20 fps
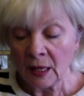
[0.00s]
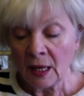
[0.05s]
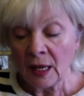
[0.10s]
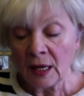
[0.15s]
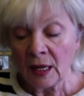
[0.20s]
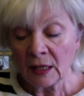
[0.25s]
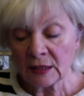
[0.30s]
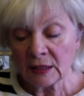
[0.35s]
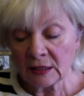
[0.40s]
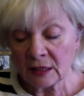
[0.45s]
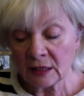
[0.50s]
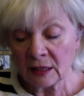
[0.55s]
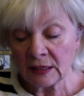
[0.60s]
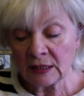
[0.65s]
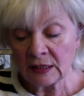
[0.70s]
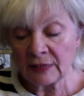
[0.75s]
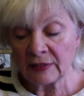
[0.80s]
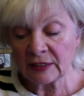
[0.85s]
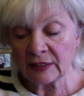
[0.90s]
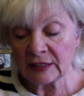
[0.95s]
A
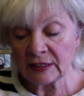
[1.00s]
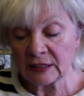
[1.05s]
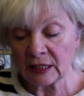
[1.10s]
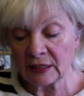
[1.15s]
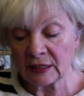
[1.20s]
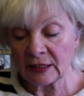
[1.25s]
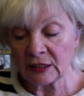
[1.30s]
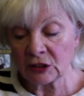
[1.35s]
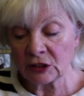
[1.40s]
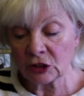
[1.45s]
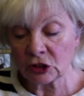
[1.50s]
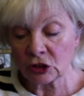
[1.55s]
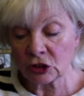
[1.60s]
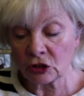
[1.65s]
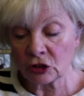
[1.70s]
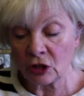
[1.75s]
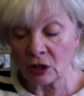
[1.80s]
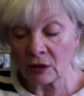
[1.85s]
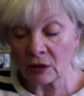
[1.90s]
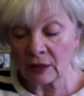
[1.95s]
scientific study into
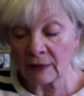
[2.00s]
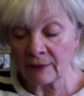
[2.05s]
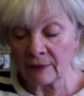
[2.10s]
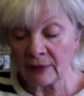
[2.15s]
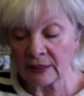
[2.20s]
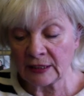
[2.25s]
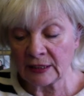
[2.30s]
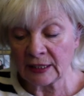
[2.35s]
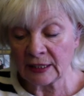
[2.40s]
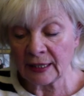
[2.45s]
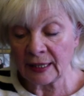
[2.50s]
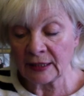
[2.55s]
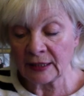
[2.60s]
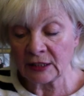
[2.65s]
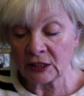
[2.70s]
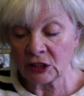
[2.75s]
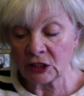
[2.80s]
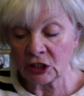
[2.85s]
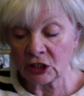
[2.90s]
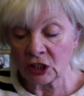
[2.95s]
stroke investigating
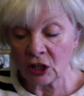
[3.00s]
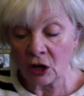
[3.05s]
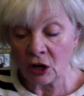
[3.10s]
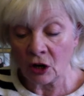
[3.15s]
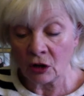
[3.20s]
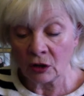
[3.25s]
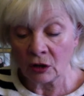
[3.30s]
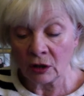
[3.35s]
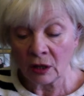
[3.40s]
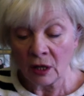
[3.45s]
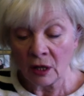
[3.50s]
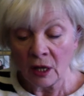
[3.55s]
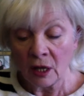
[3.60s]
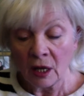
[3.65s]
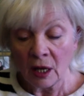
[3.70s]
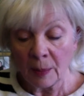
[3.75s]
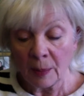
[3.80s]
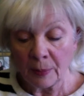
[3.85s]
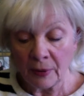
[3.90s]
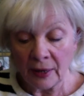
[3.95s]
Qigong, a
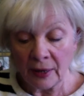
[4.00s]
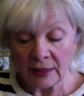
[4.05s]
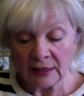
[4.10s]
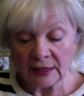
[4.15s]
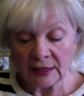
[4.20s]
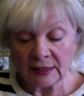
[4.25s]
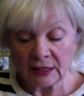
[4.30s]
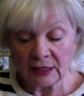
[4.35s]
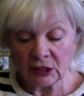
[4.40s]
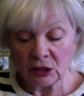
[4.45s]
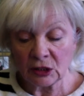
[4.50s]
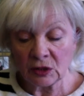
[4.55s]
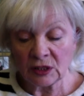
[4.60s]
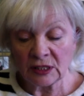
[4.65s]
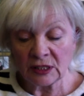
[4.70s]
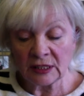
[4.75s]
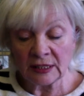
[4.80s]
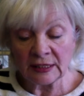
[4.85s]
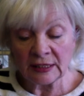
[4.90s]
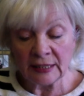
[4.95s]
practice that uses
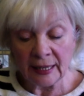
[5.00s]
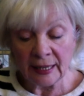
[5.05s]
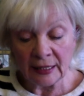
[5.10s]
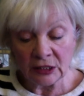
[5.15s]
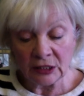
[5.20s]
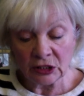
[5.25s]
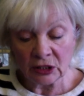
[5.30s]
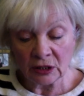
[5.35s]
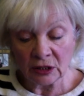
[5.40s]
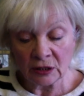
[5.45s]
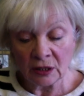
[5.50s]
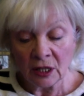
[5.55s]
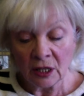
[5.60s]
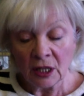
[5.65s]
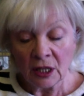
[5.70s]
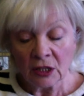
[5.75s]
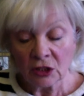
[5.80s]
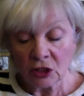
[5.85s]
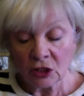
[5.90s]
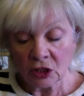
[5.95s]
intention
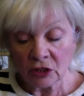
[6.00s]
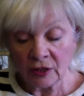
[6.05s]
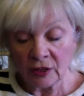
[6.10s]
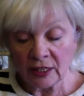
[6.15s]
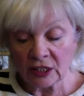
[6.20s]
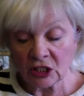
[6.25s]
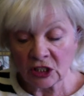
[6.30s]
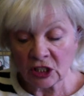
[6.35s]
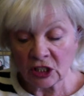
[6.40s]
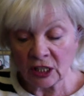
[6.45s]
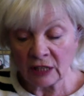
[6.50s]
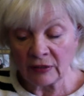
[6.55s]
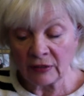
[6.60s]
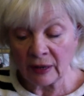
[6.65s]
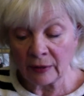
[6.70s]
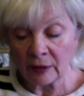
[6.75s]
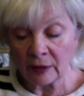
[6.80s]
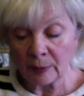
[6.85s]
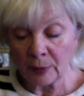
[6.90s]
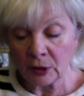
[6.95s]
to direct Qi around
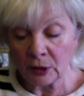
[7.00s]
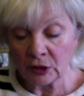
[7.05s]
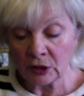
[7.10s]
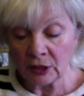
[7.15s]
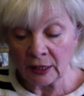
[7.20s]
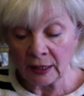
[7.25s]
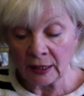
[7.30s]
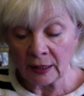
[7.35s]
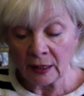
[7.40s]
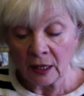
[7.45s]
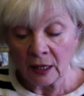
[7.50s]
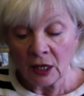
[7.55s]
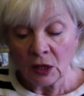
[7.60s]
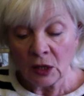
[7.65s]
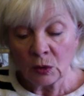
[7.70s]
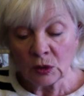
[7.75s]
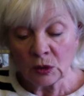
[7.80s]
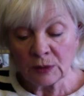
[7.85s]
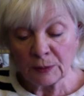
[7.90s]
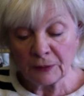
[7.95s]
the body,
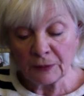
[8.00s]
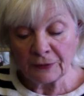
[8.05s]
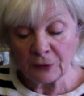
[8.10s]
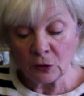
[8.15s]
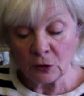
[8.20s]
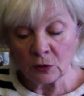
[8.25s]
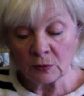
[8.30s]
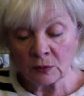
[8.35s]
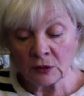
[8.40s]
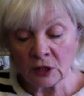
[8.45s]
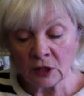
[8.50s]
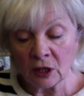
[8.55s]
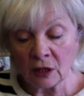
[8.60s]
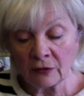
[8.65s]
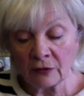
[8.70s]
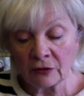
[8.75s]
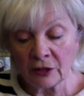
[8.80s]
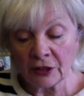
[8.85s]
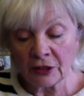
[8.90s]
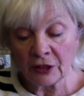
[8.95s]
was performed
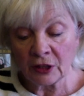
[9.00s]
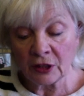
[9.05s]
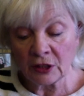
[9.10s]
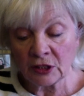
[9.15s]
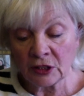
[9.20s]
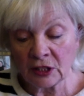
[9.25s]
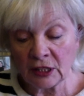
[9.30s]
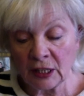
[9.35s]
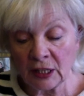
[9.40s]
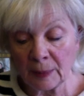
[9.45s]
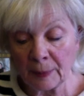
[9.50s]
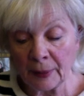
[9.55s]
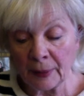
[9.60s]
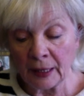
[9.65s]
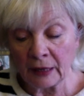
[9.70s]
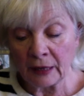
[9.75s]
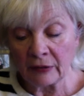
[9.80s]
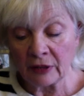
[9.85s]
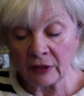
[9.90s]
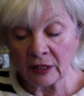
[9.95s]
over a 30-year
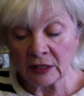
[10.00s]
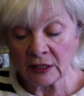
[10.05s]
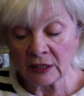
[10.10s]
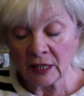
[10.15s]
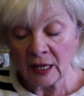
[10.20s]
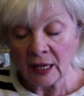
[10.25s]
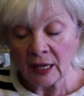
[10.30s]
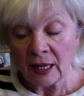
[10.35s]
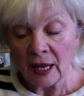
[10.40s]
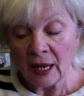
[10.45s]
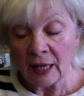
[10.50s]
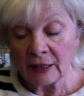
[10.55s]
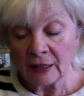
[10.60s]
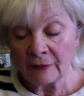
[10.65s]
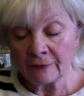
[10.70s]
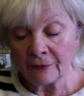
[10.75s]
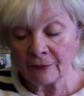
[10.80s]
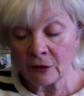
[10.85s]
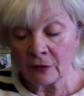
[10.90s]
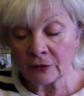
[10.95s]
period and
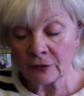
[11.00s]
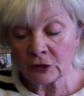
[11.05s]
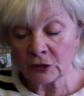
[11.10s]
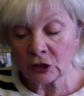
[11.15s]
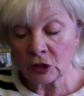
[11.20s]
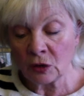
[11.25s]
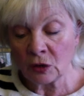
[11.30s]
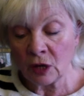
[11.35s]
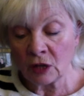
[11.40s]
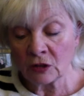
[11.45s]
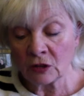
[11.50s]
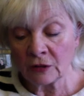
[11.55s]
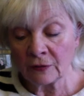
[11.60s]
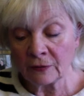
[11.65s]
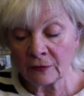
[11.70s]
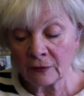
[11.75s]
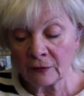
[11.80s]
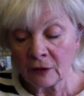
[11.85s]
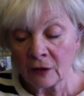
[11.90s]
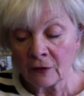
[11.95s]
involved
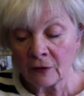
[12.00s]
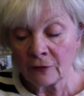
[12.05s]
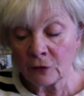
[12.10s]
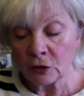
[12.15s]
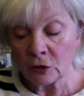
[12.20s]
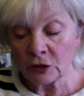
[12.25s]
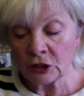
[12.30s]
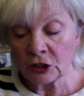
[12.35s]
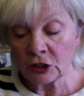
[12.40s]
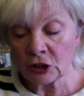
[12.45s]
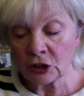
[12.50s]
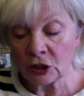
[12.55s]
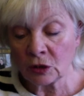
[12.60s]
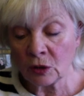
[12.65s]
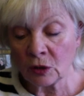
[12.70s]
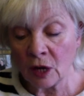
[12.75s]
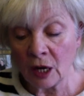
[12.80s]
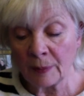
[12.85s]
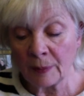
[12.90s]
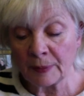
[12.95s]
242
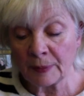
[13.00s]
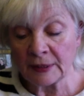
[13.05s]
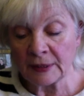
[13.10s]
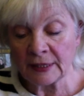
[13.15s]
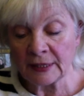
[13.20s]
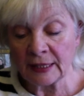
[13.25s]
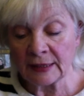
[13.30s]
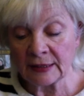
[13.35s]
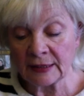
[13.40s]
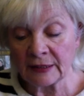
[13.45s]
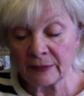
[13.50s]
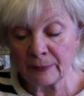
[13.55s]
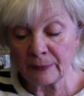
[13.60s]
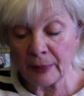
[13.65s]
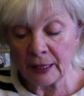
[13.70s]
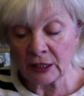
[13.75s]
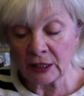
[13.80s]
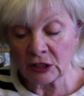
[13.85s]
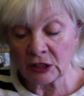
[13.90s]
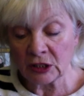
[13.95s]
hypertensive
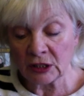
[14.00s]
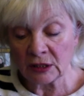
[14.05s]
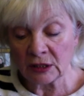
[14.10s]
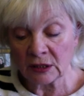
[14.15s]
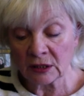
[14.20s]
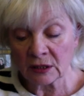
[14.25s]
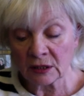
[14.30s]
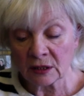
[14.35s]
patients.